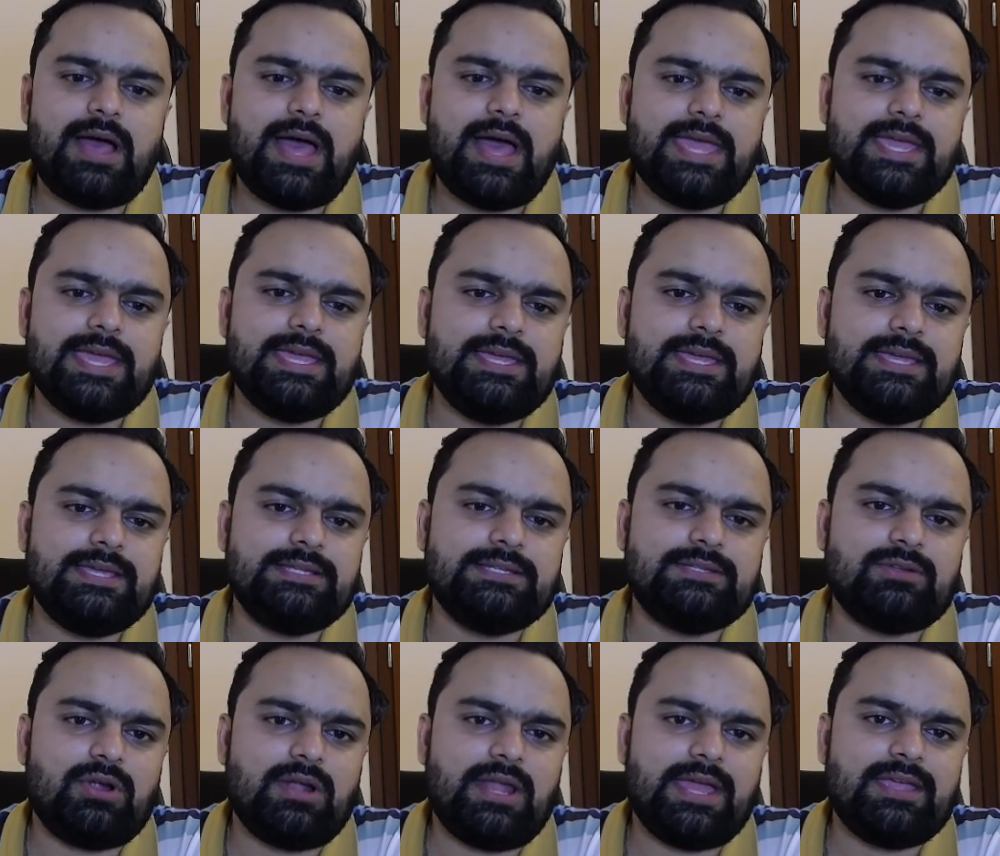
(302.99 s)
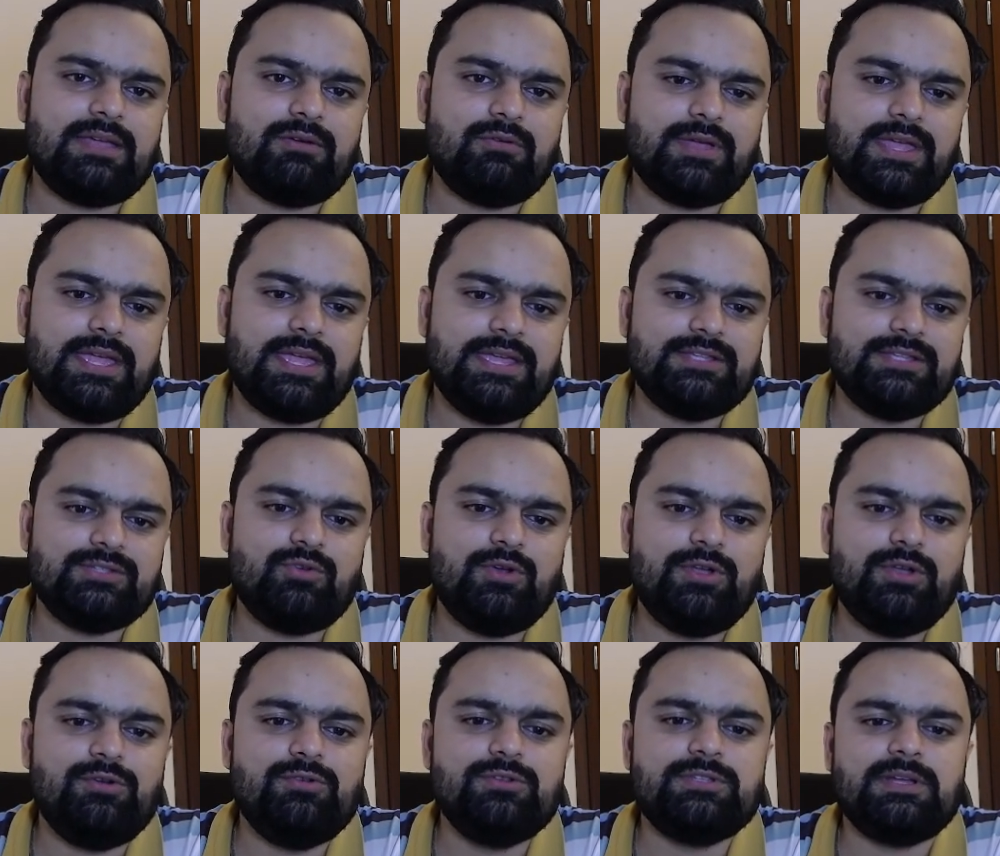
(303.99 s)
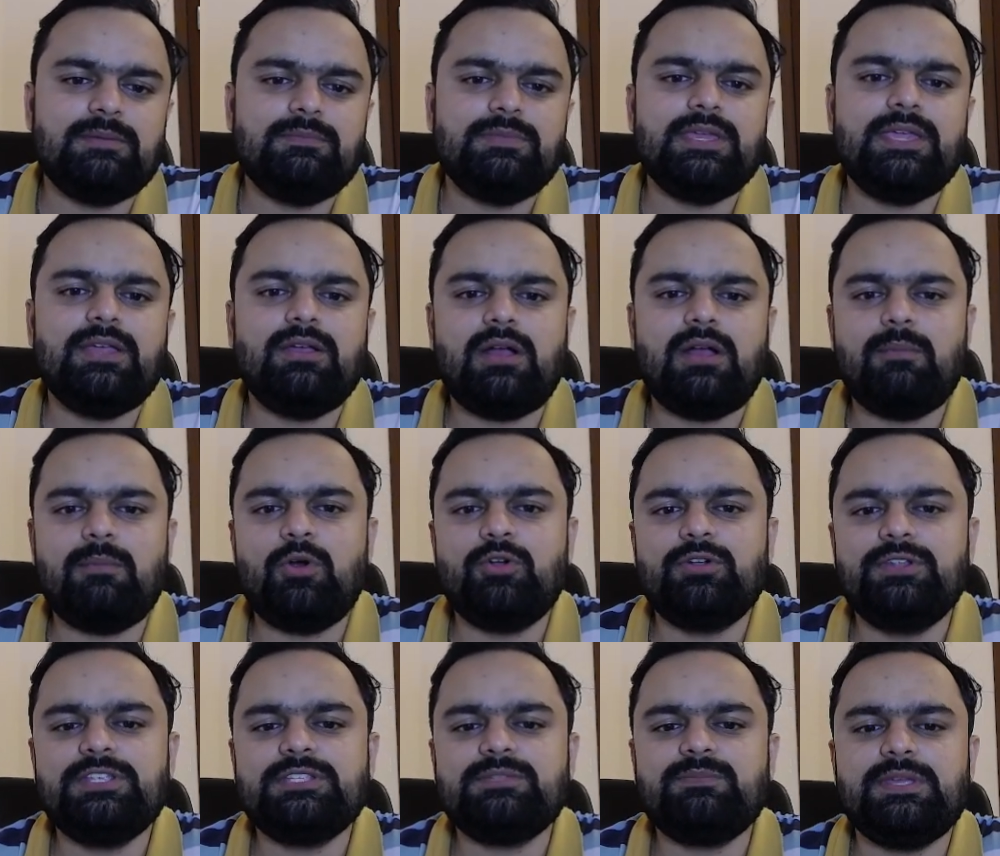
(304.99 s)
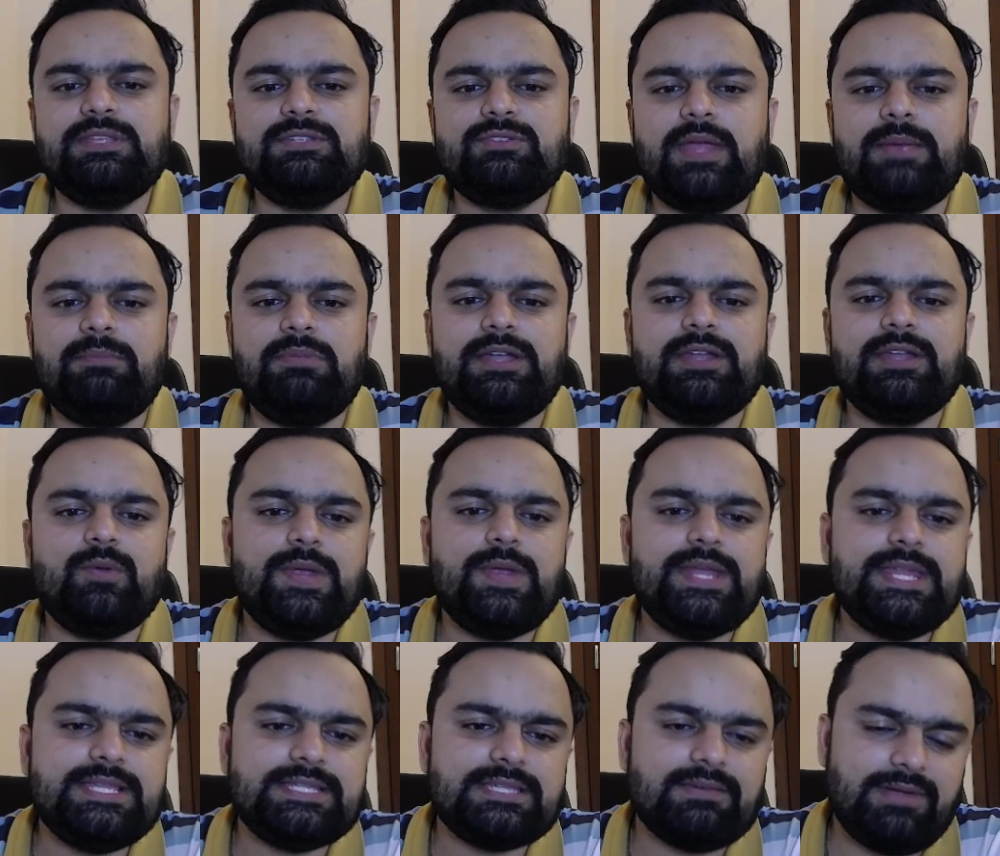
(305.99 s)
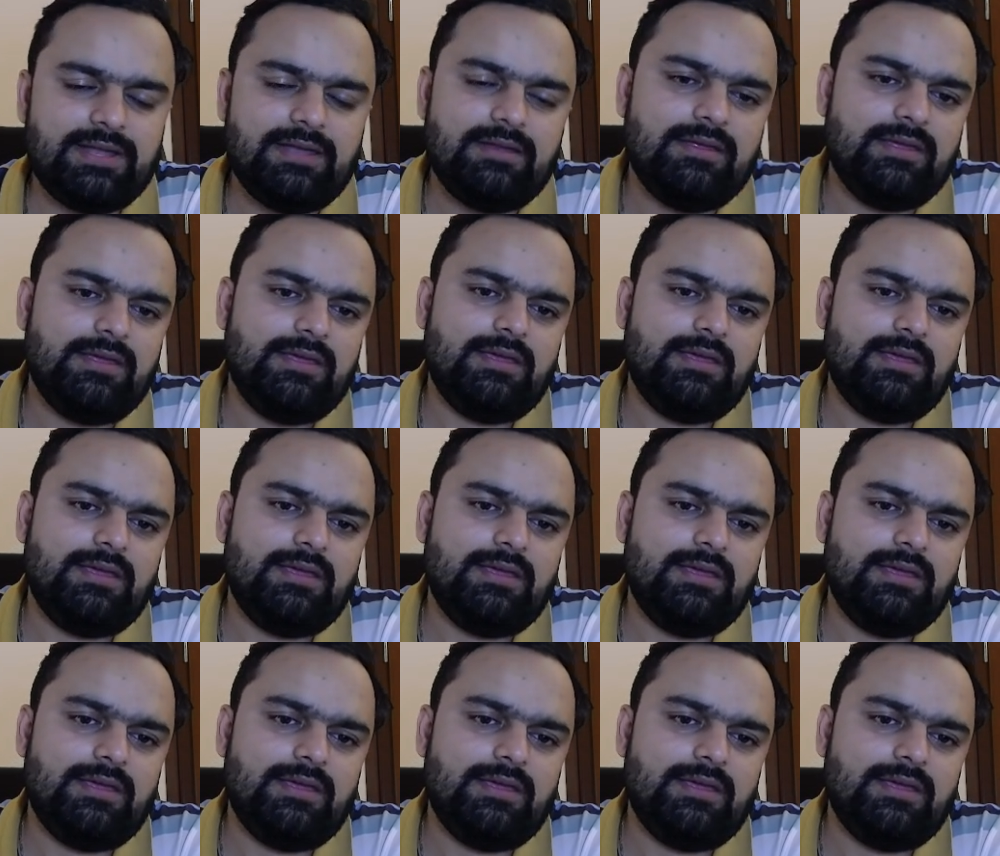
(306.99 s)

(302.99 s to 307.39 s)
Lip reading: I thought like, okay, he's going to do something about this pain, so I played queen e7,